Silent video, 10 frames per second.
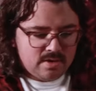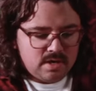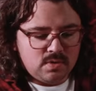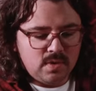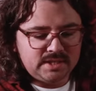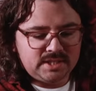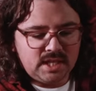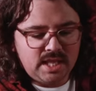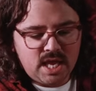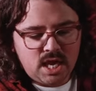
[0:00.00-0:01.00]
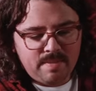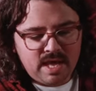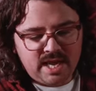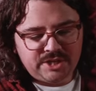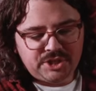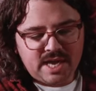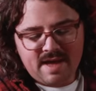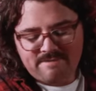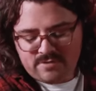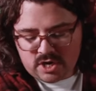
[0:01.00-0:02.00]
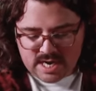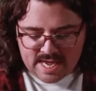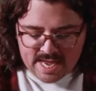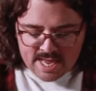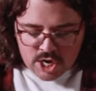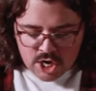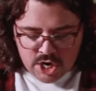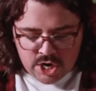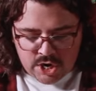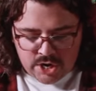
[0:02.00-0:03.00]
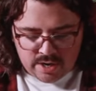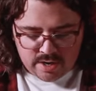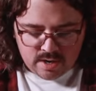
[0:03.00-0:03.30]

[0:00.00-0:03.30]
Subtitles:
Who wants a little bit of chaff for dinner?